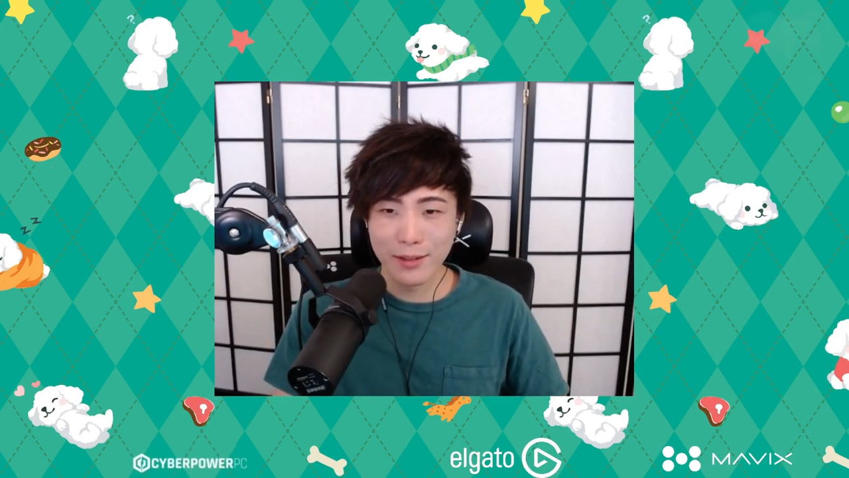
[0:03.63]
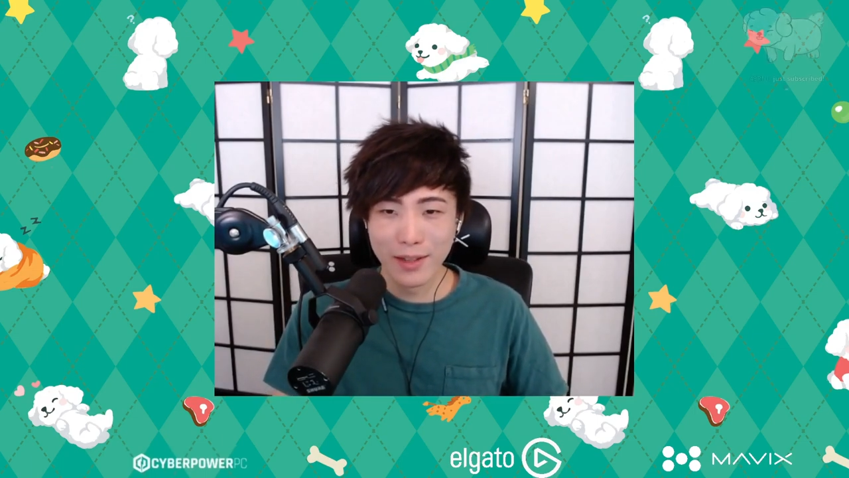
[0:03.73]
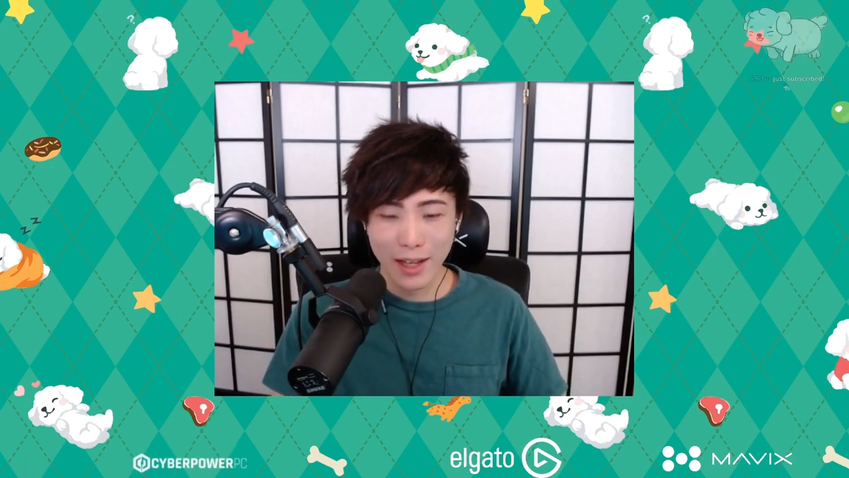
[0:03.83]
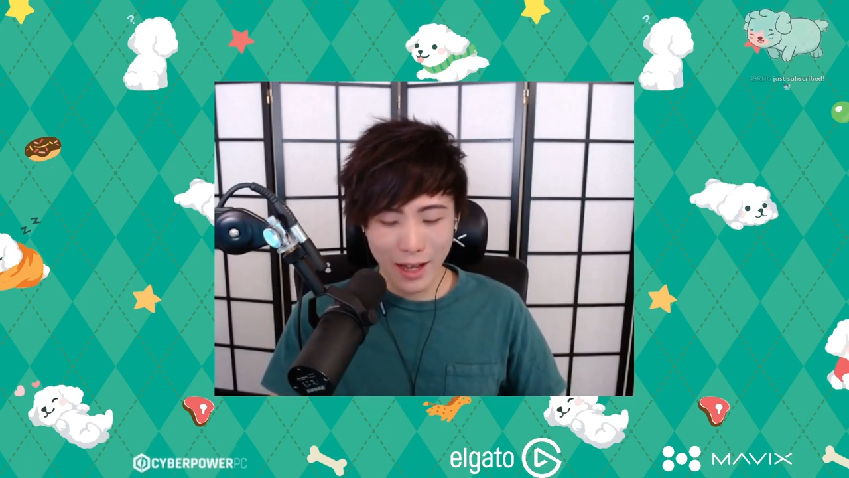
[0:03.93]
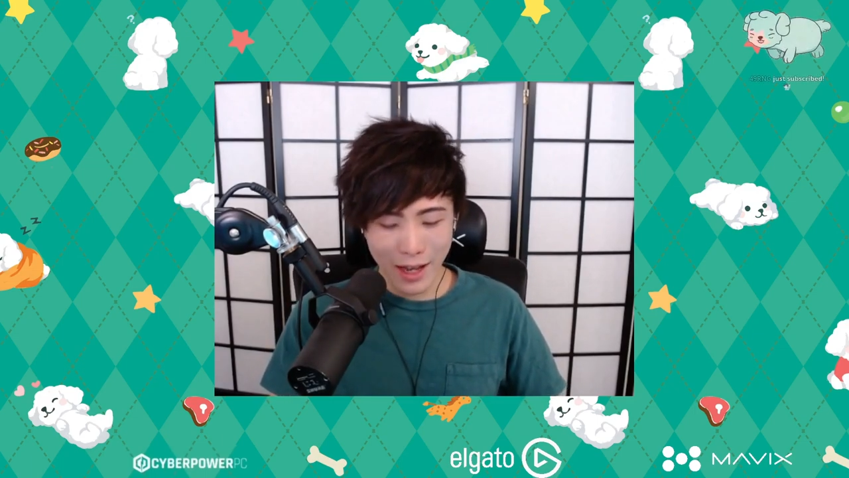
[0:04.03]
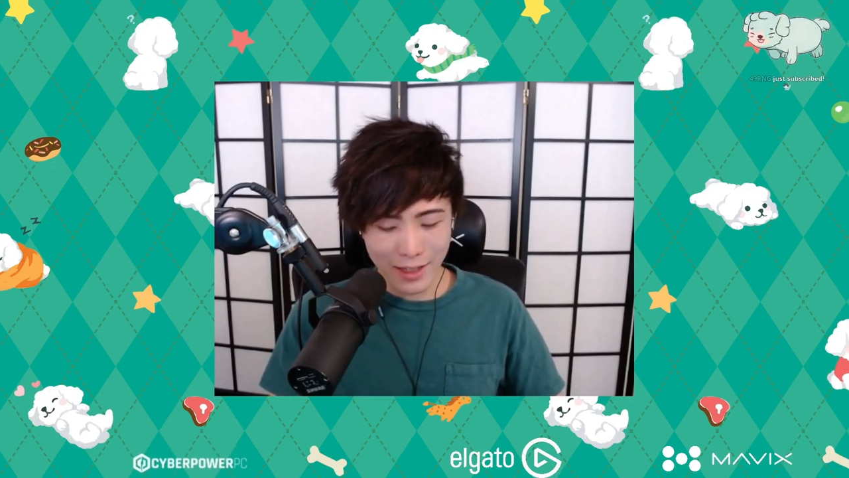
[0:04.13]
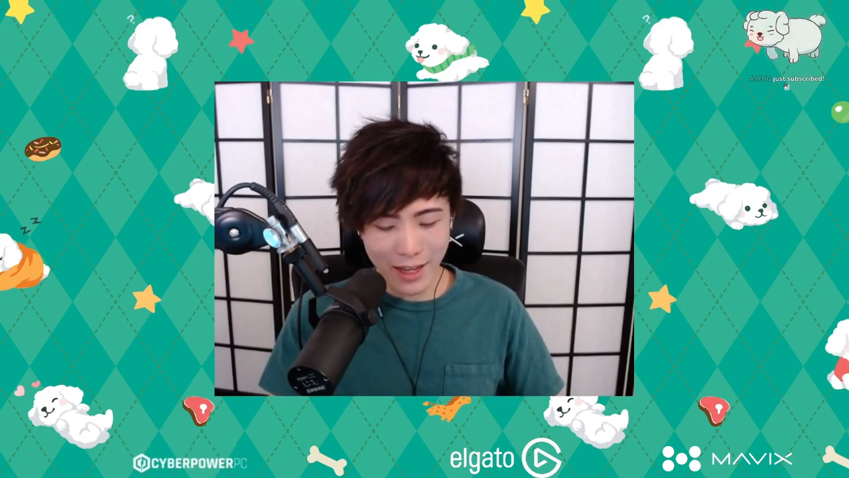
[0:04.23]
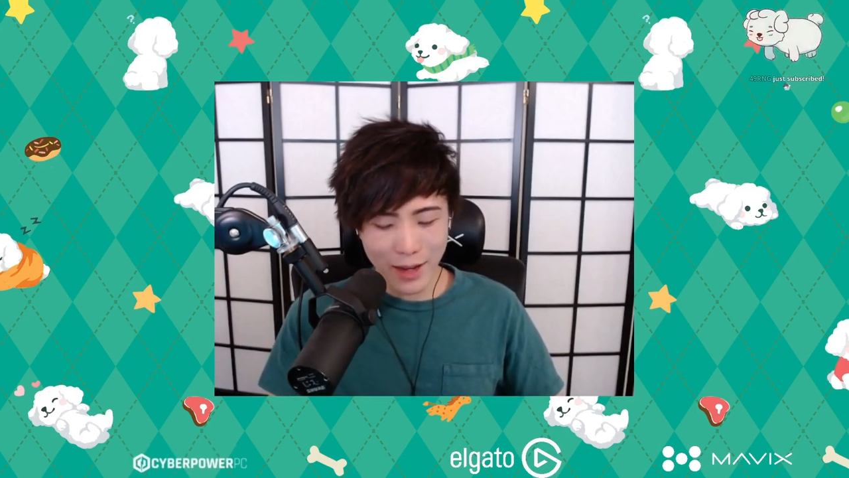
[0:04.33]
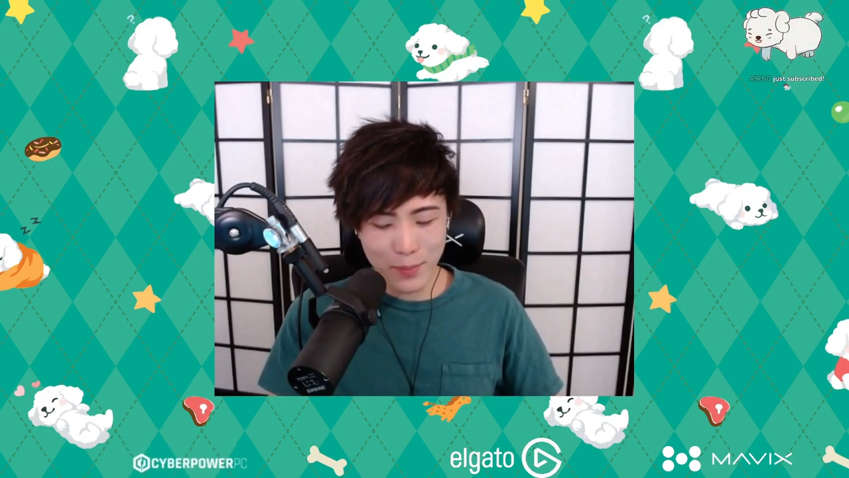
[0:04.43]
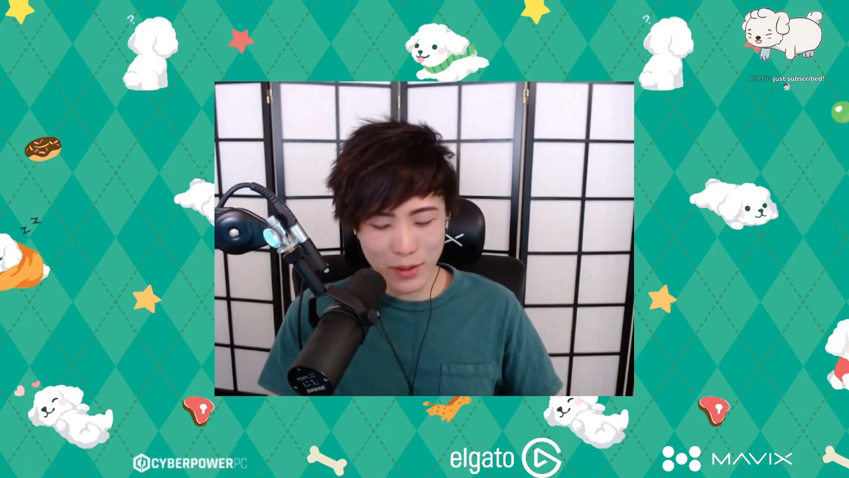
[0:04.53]
um, I
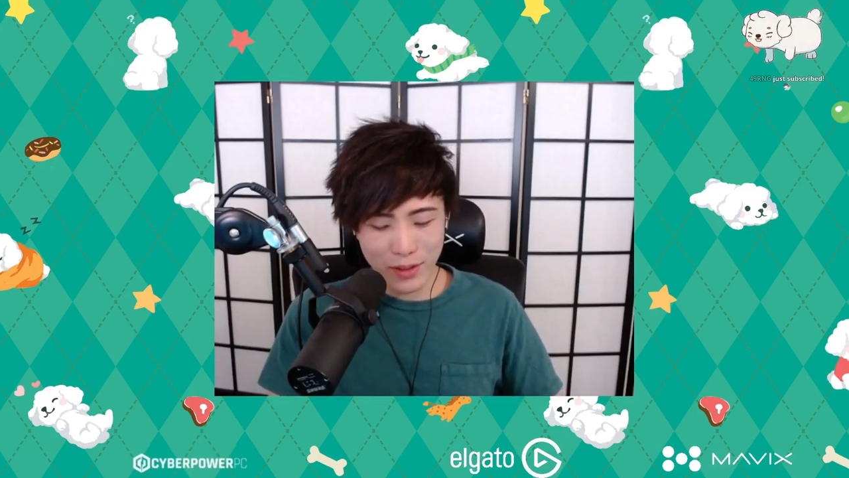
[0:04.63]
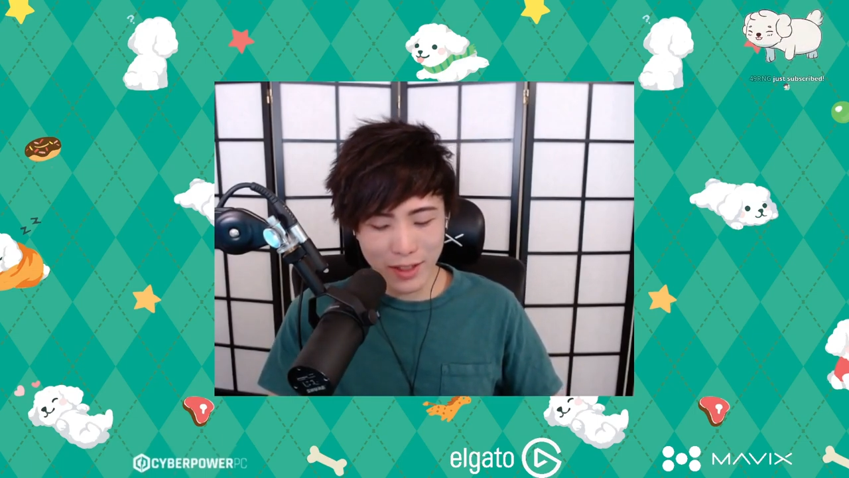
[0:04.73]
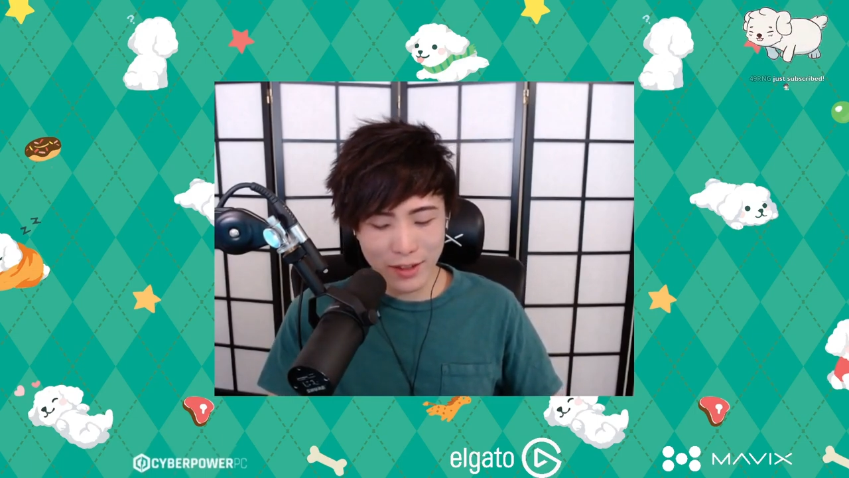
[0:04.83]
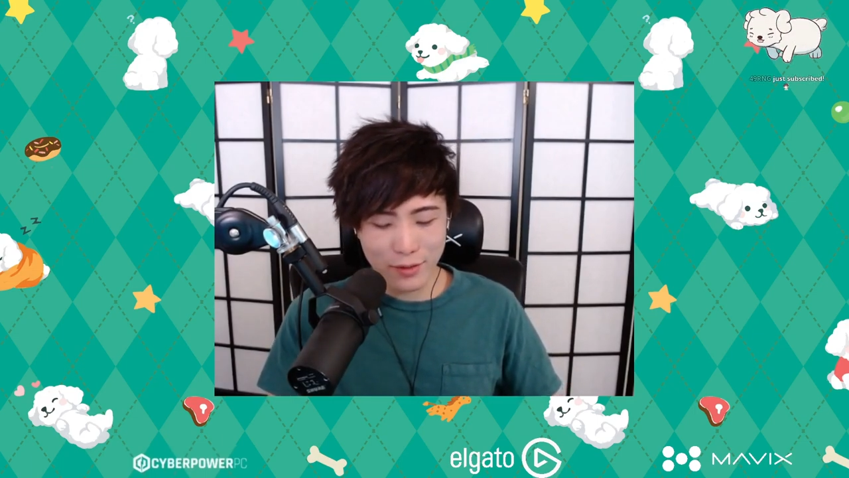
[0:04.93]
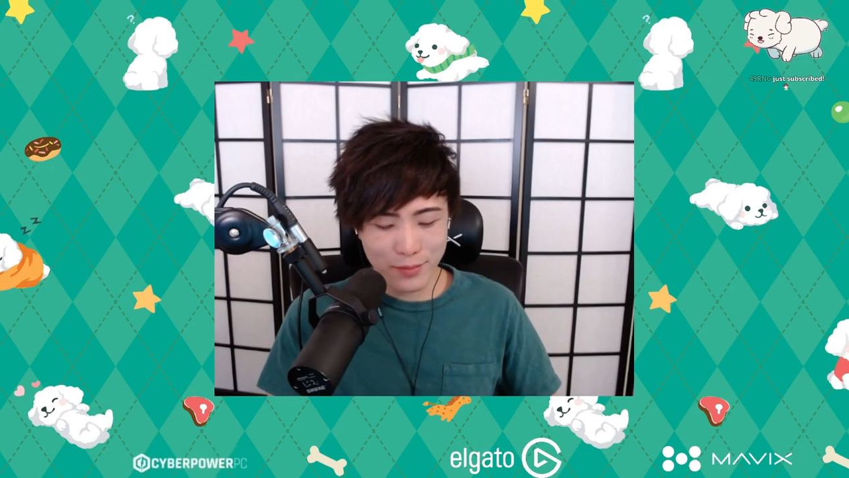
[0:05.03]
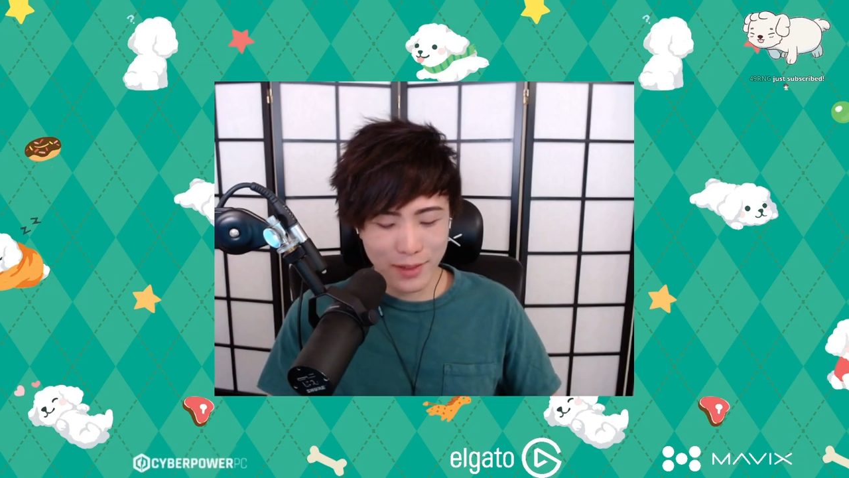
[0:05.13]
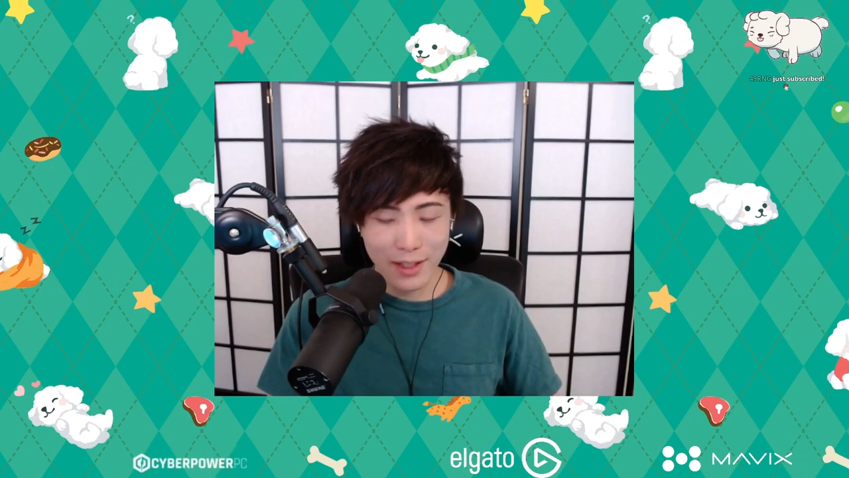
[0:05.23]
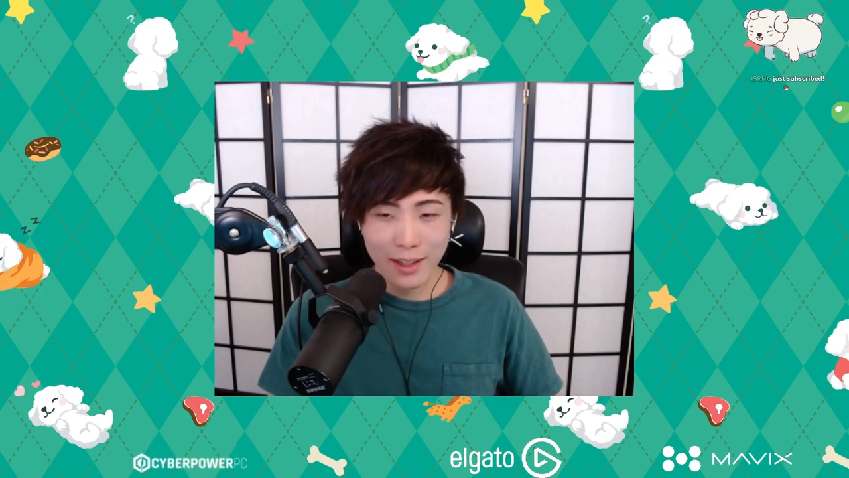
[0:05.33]
can't believe